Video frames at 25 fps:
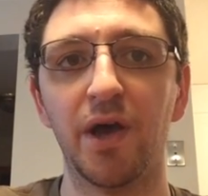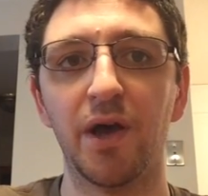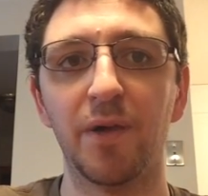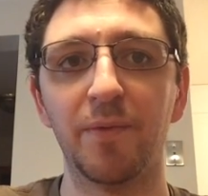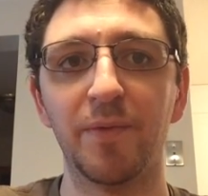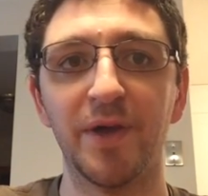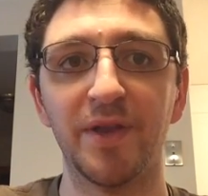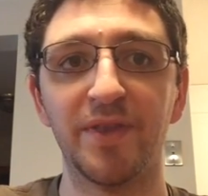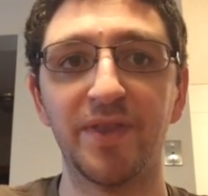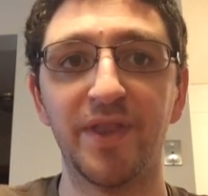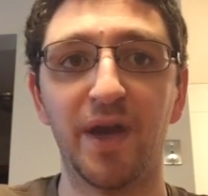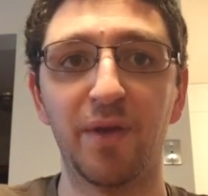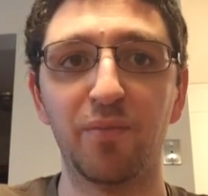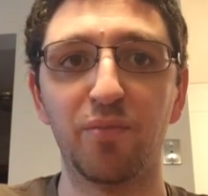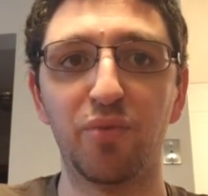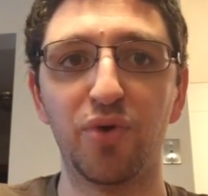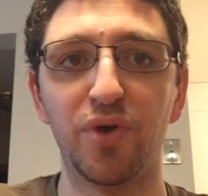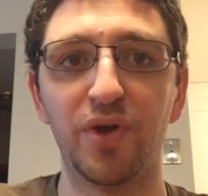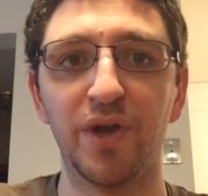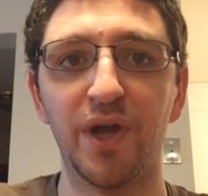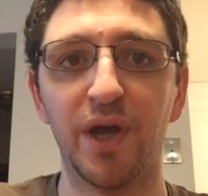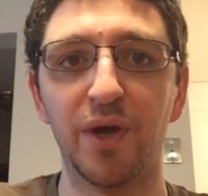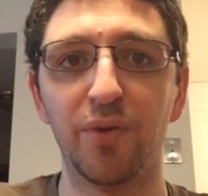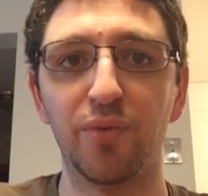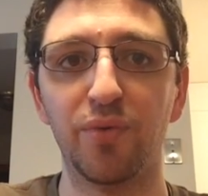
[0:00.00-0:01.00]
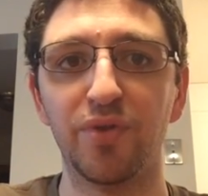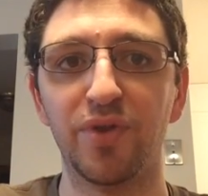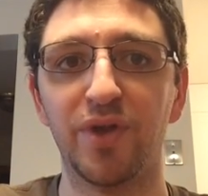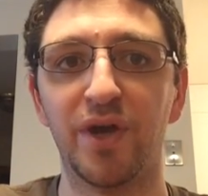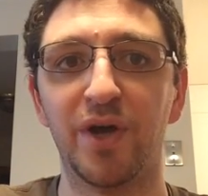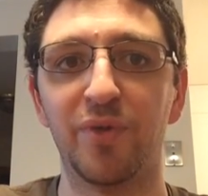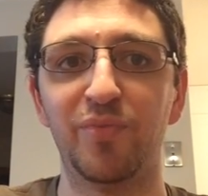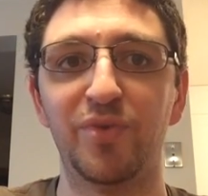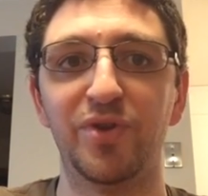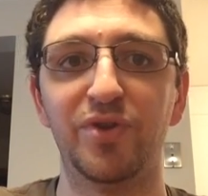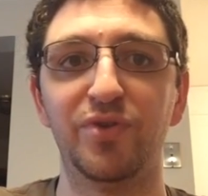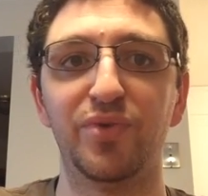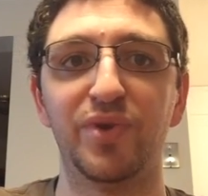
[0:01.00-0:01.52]
At that point, I
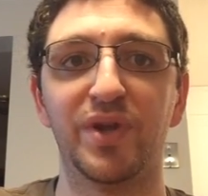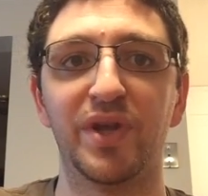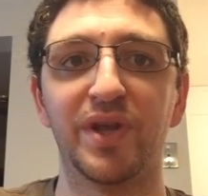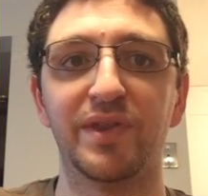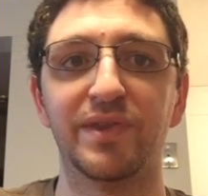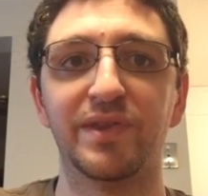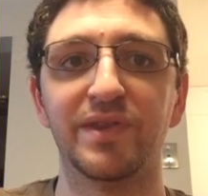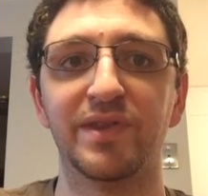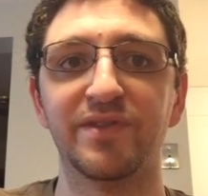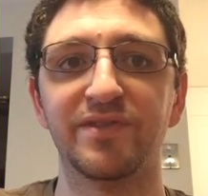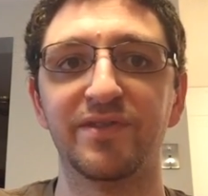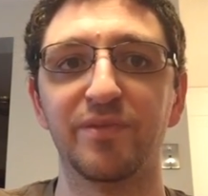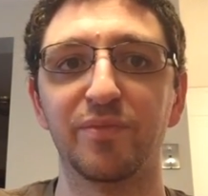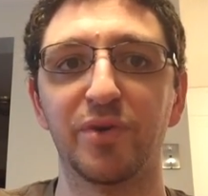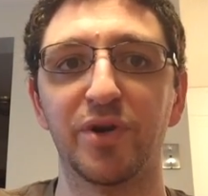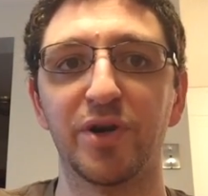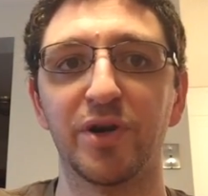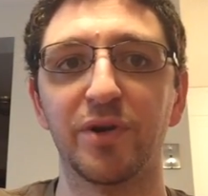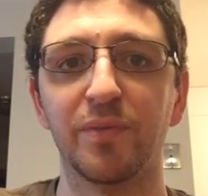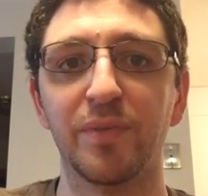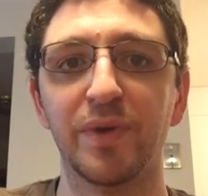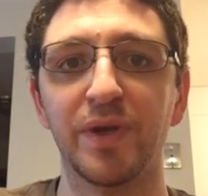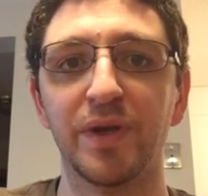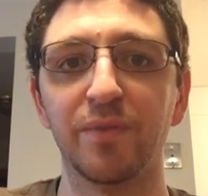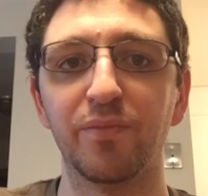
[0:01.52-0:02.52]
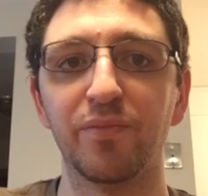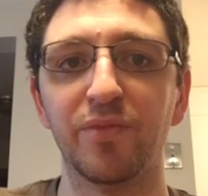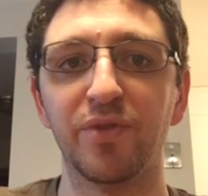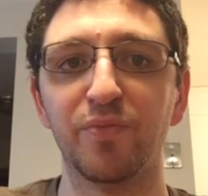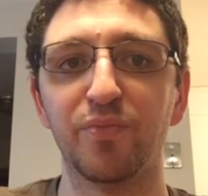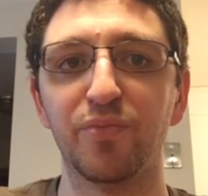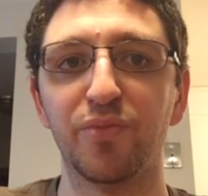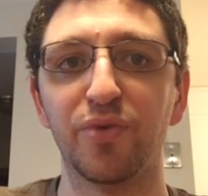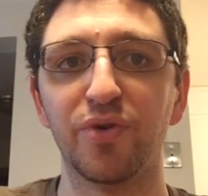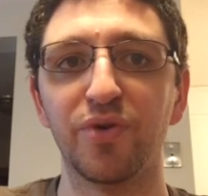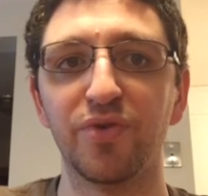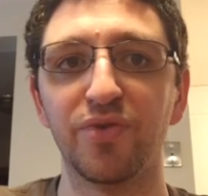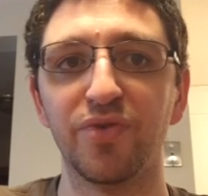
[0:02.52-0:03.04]
will not be doing it in this
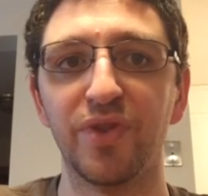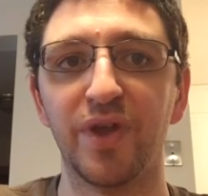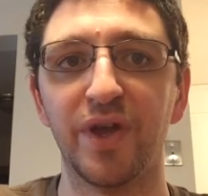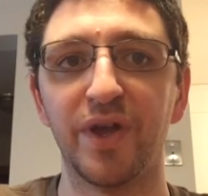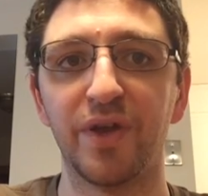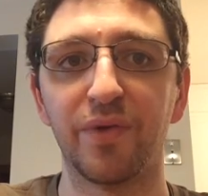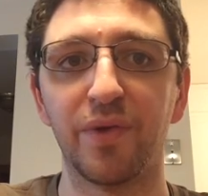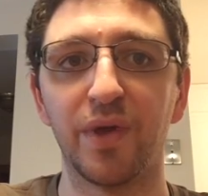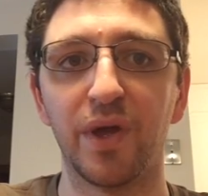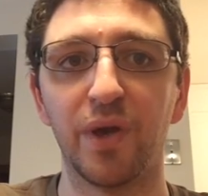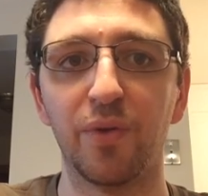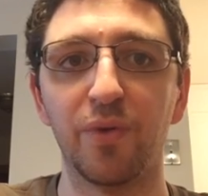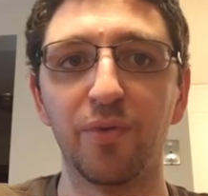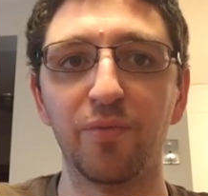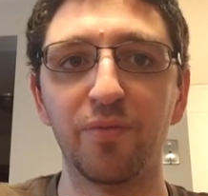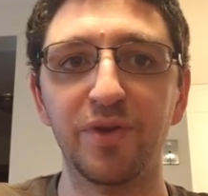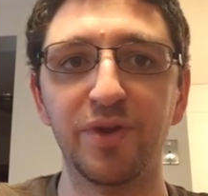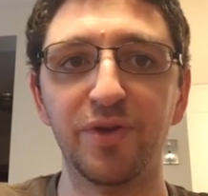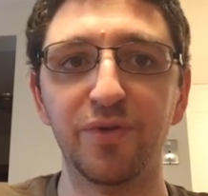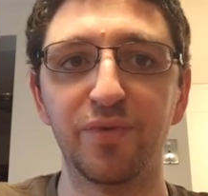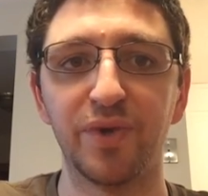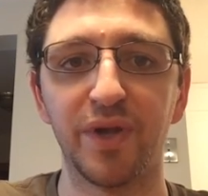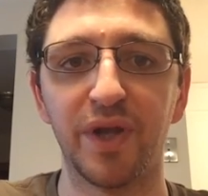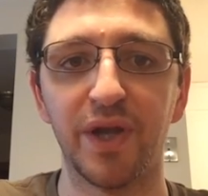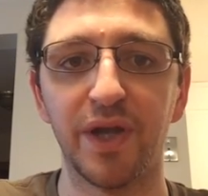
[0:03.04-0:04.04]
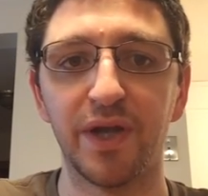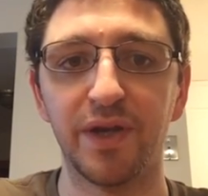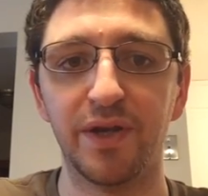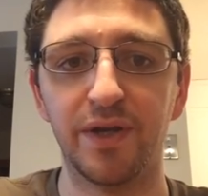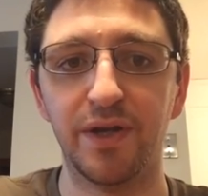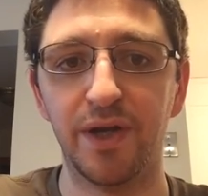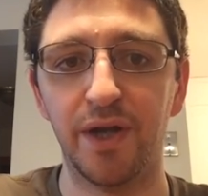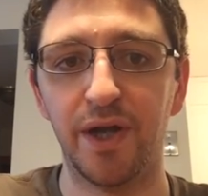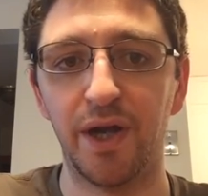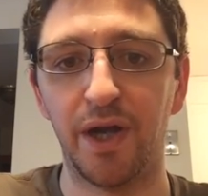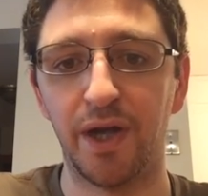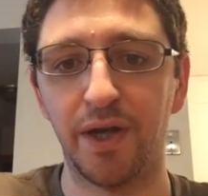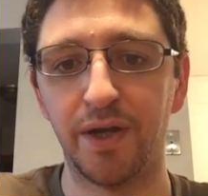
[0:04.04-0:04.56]
apartment. More than likely, I will be doing
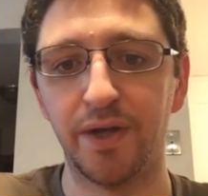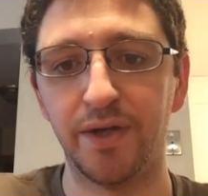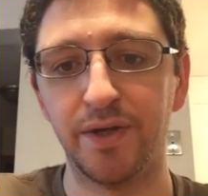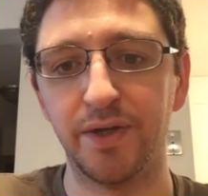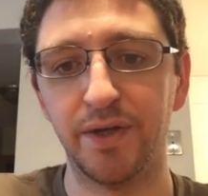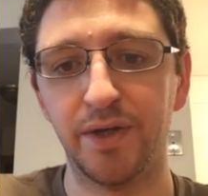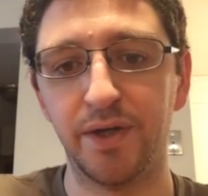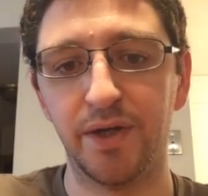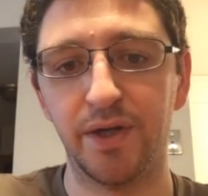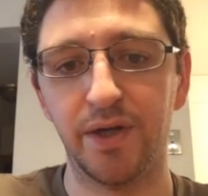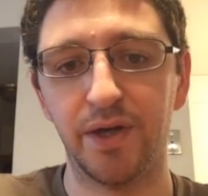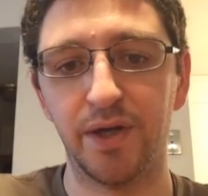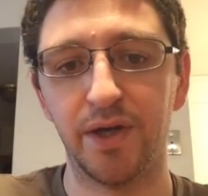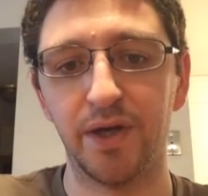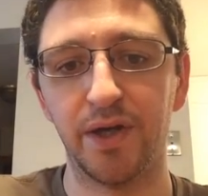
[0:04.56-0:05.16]
it at